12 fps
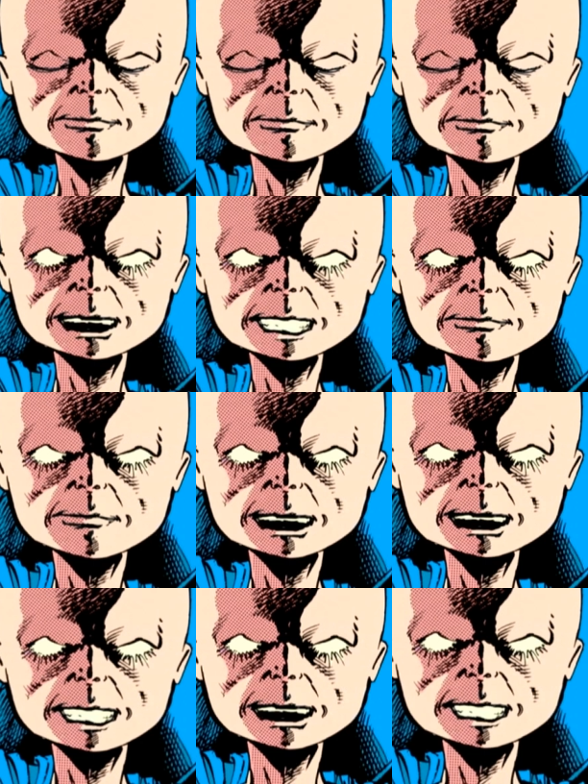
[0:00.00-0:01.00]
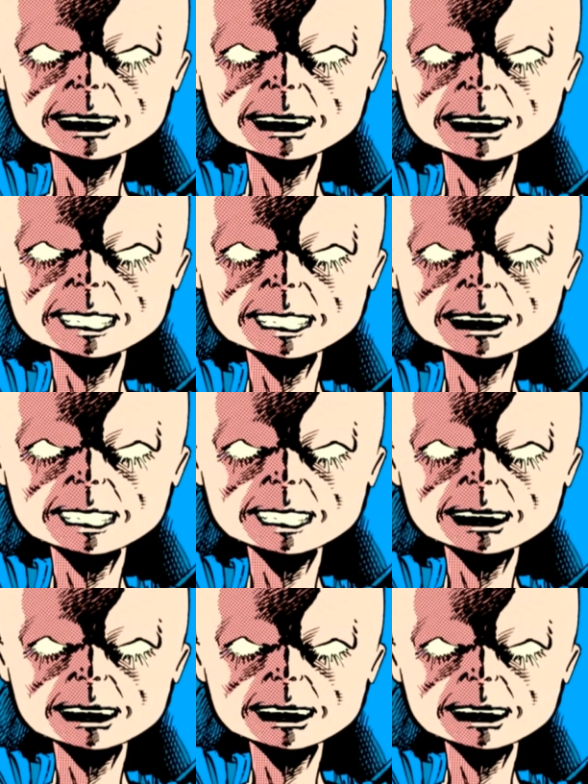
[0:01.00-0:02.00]
When important events
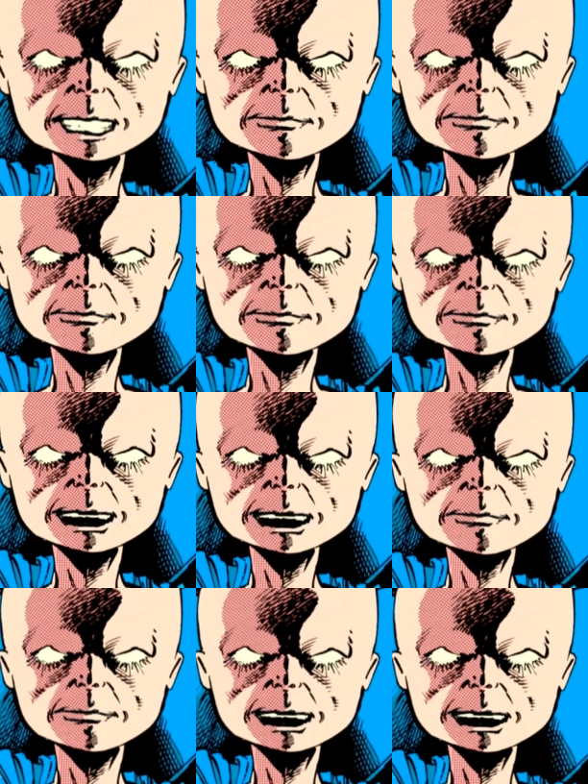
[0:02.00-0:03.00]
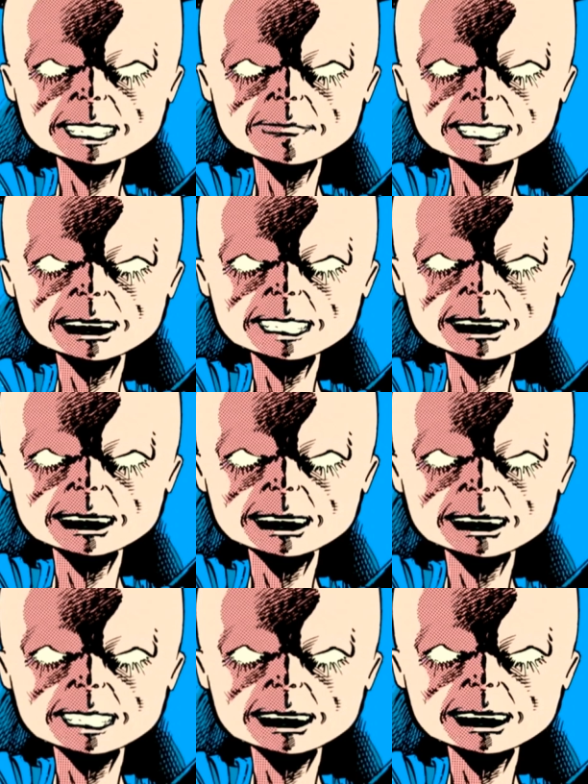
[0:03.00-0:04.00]
occur, I'm always
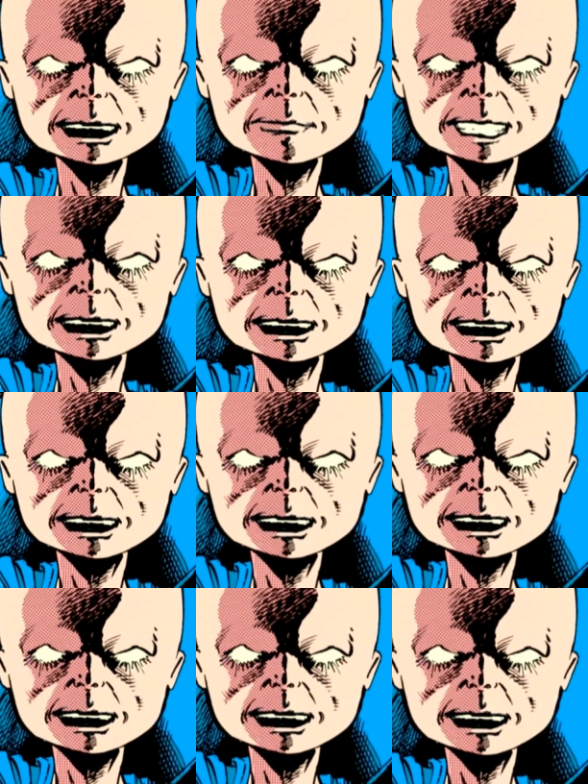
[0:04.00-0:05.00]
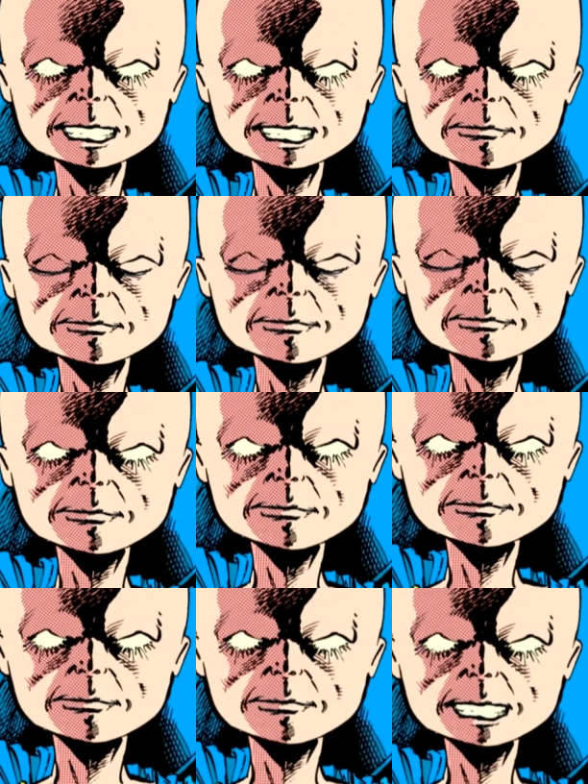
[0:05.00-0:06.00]
there to observe.
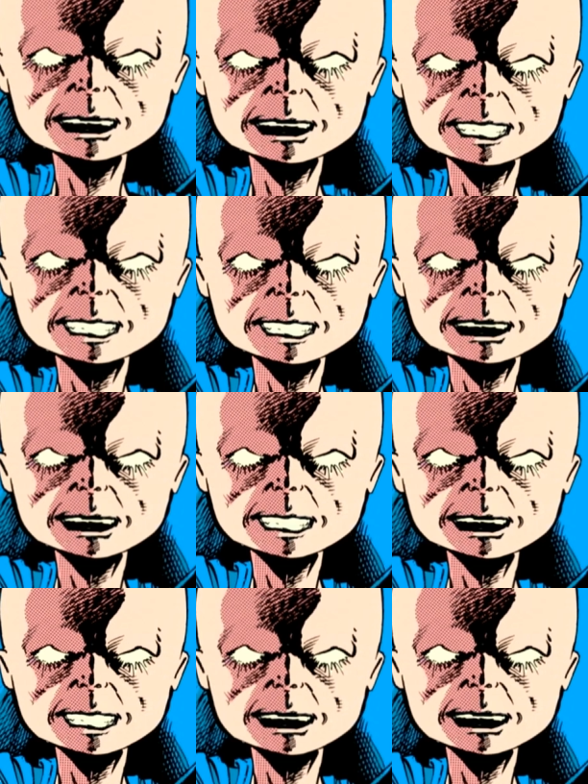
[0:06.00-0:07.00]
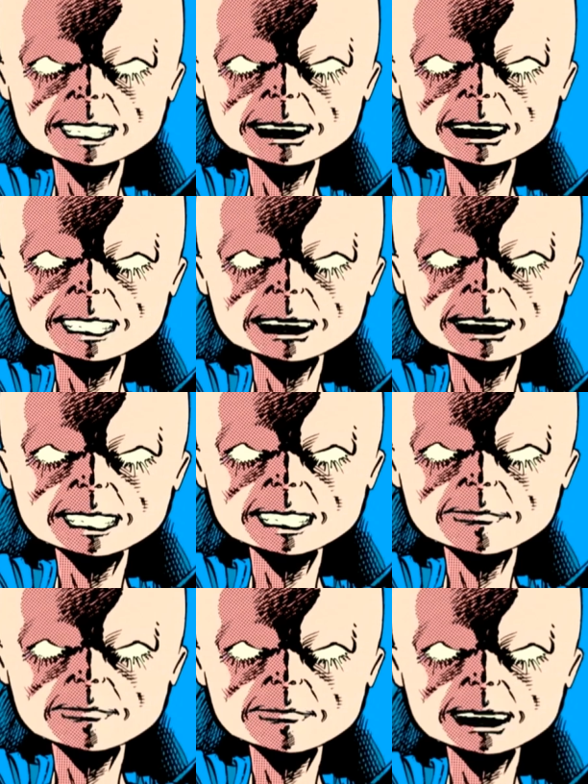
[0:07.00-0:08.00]
One such important
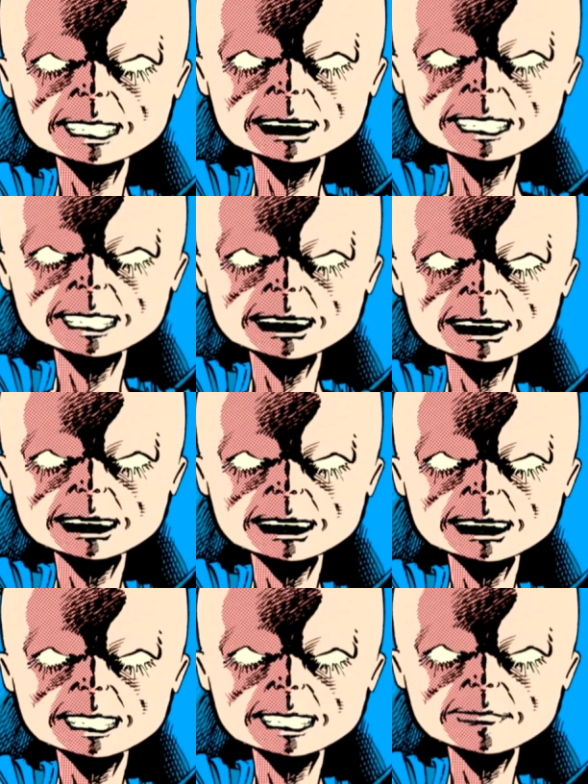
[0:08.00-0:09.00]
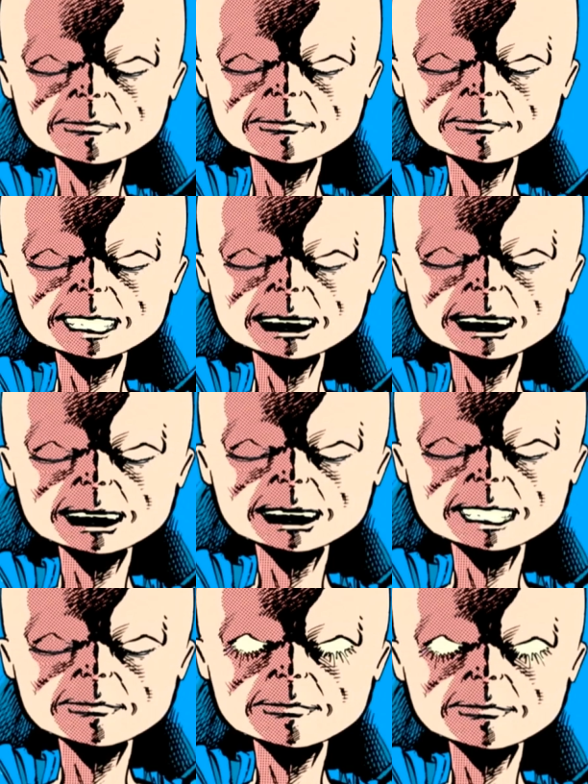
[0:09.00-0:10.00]
event is occurring
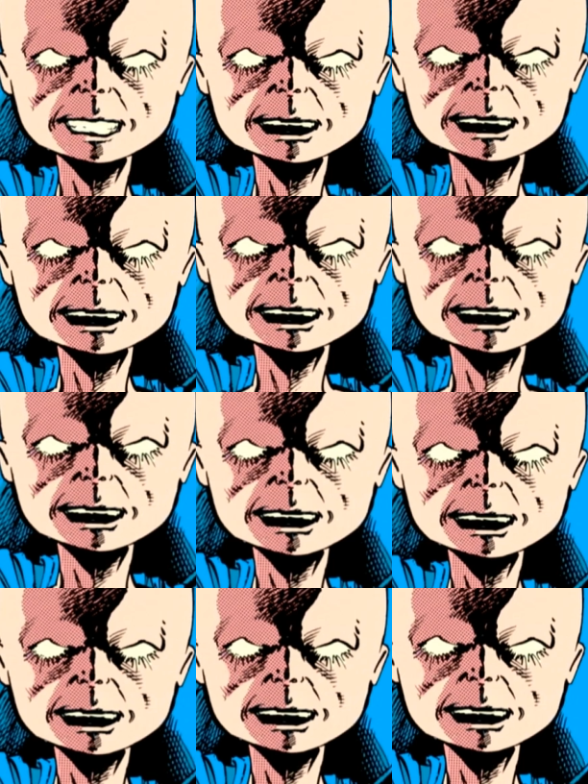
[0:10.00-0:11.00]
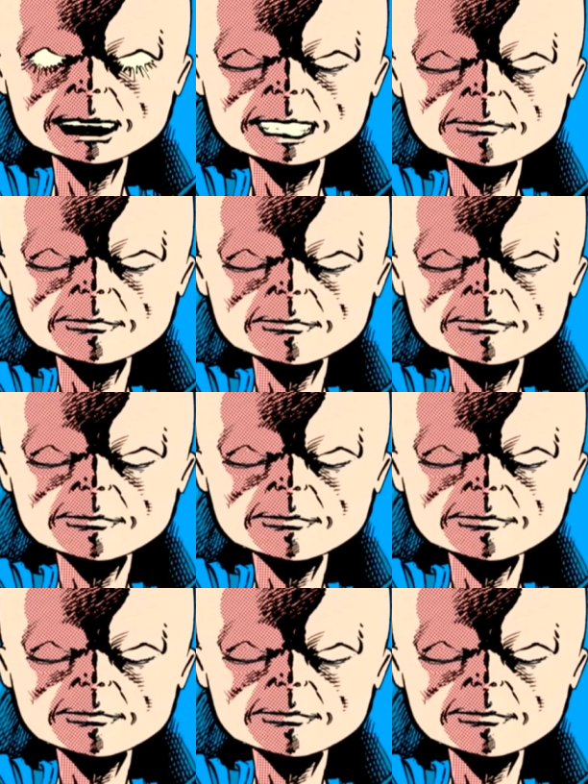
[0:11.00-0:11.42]
right now.